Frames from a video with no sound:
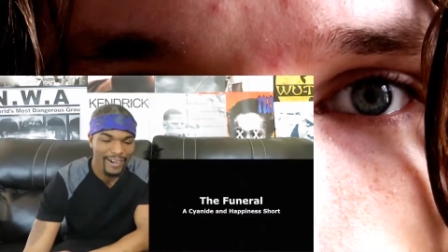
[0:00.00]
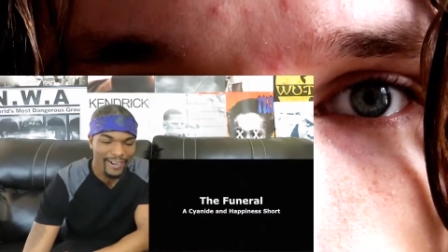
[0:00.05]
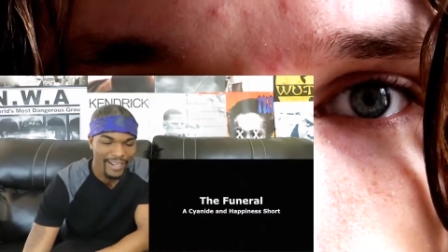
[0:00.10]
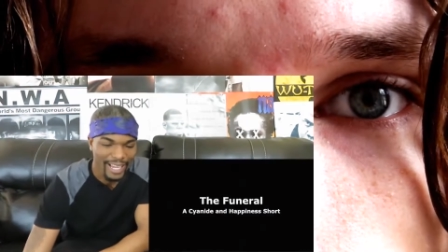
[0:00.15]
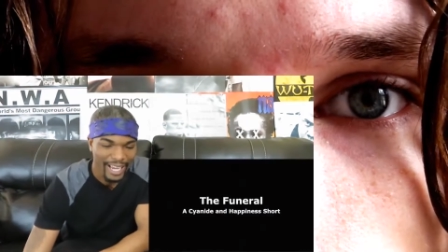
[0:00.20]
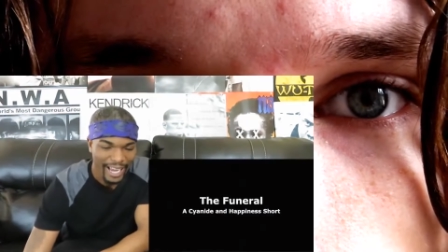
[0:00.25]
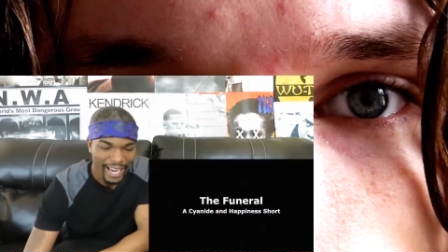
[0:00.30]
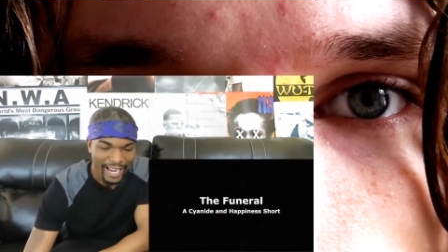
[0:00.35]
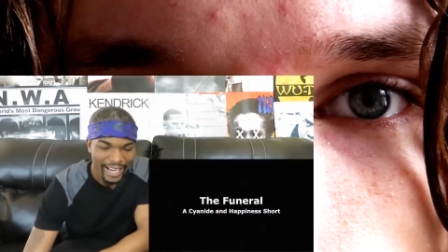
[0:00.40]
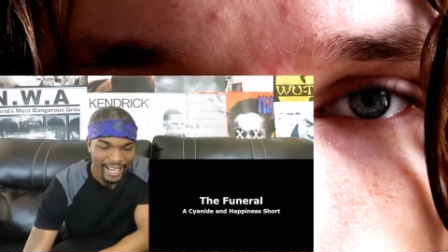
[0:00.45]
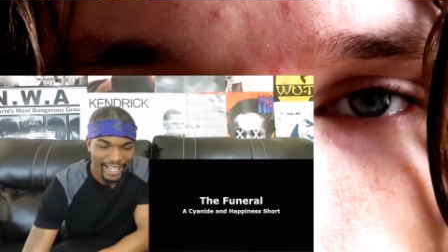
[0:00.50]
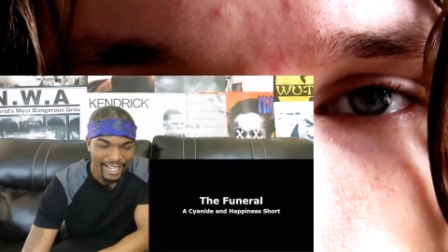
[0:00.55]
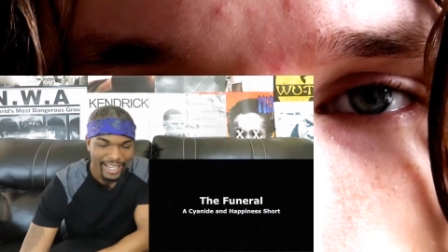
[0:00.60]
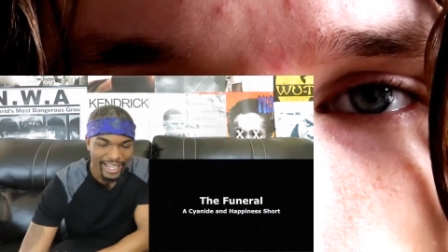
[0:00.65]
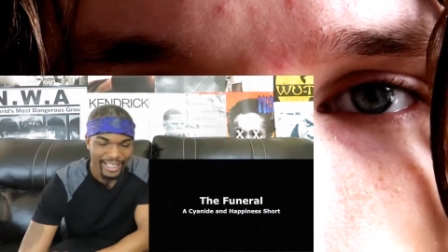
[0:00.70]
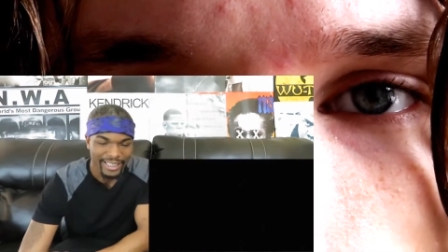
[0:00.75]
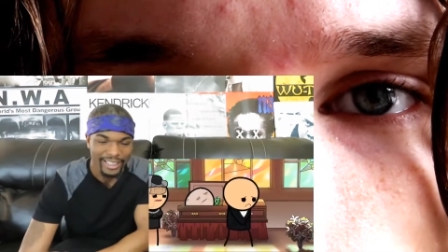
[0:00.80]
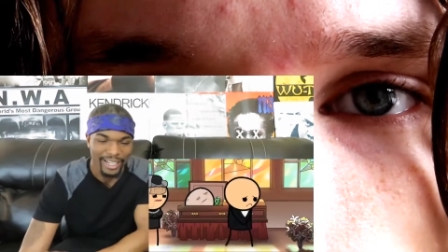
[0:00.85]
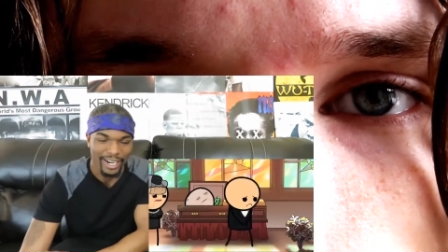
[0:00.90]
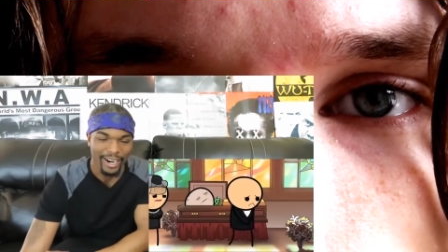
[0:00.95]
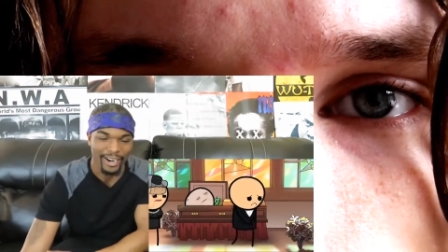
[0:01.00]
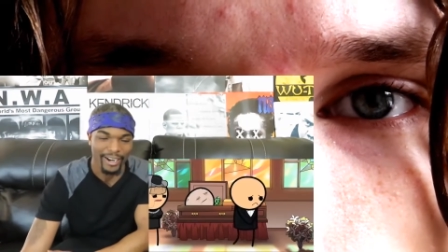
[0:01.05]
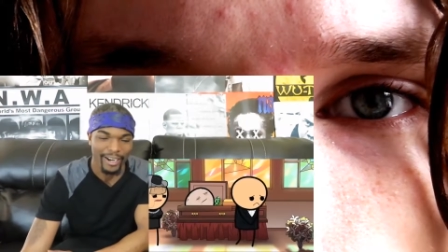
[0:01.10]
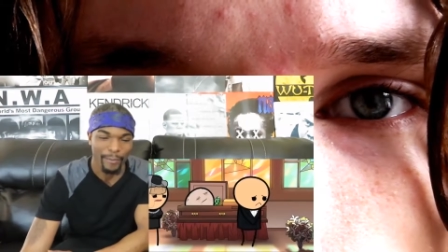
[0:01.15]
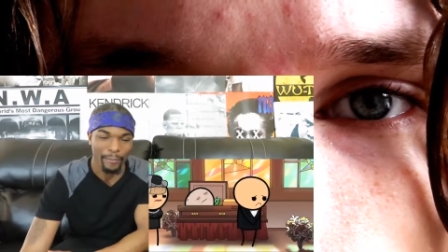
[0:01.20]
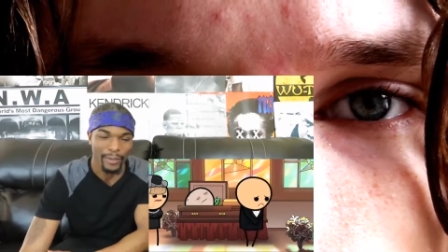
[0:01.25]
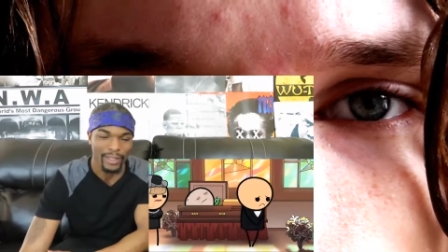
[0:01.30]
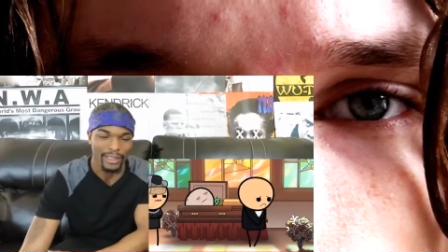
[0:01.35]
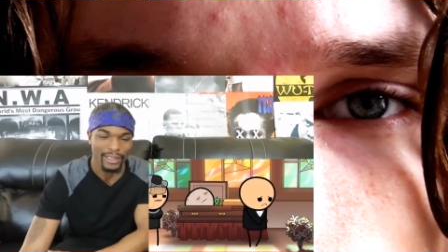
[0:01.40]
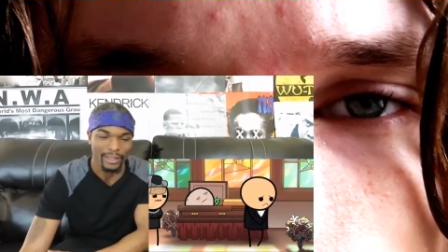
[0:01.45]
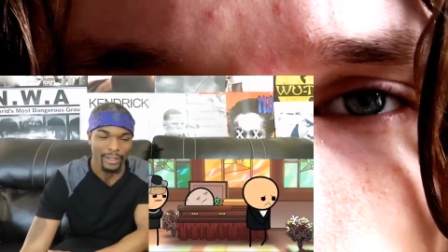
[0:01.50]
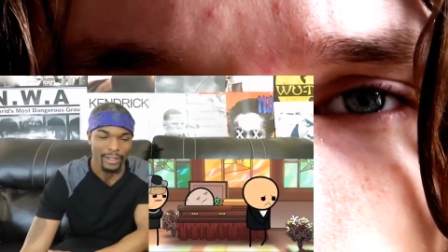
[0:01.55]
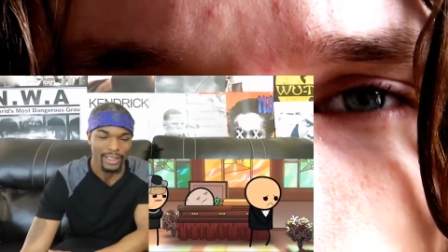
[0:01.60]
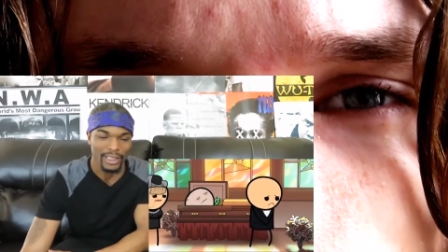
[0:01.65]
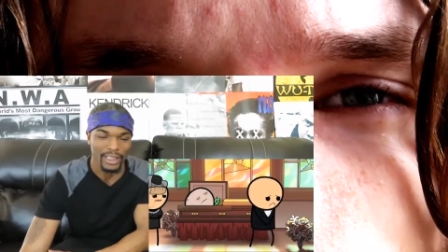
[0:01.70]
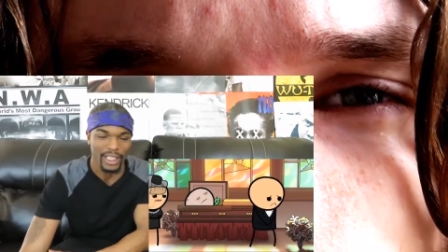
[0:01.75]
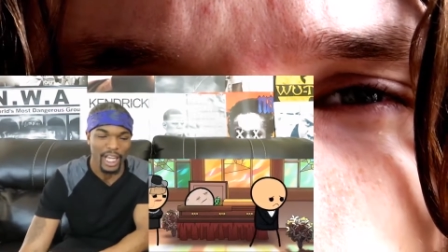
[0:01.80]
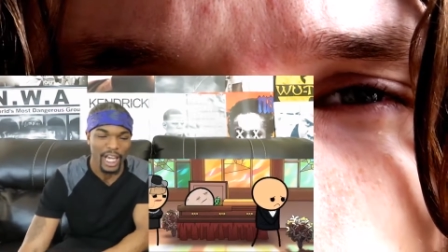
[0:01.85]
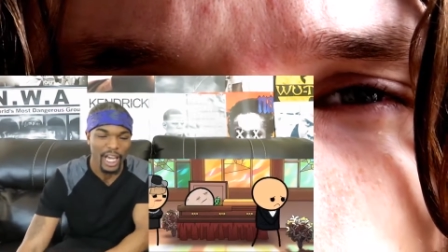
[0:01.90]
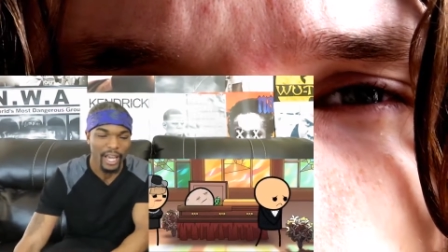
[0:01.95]
Okay, he turned him into
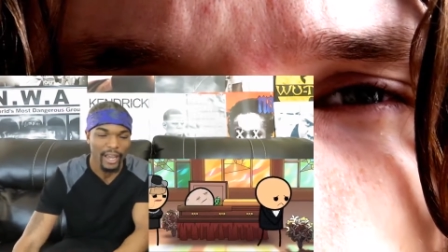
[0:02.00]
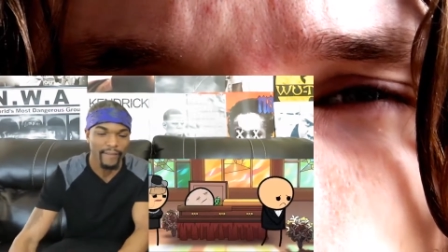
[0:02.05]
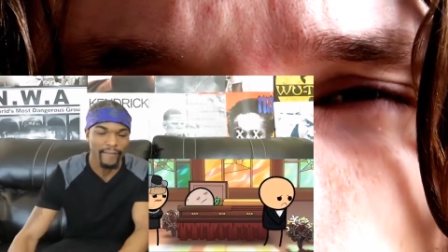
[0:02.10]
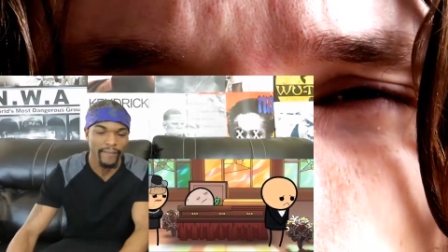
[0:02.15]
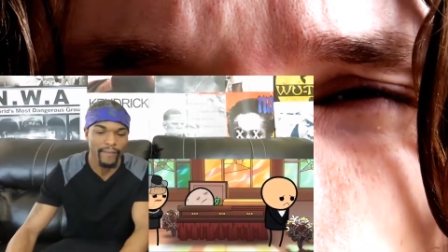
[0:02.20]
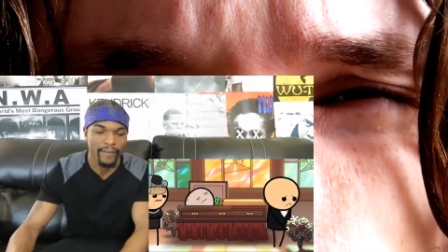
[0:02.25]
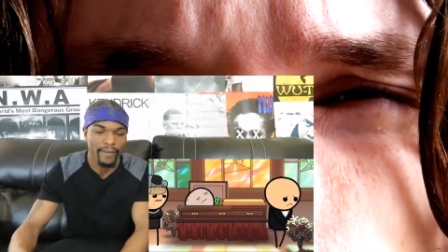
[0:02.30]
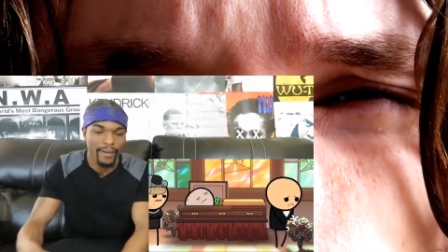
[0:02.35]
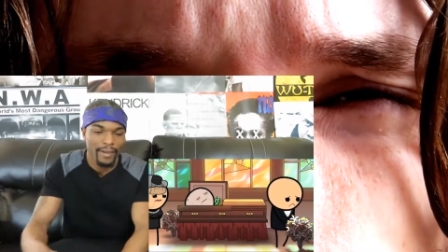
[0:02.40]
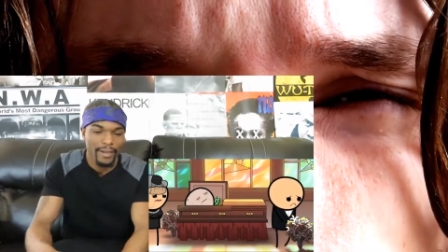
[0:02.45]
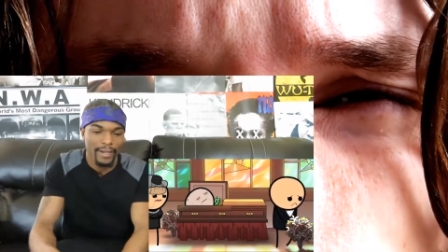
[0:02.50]
a slave.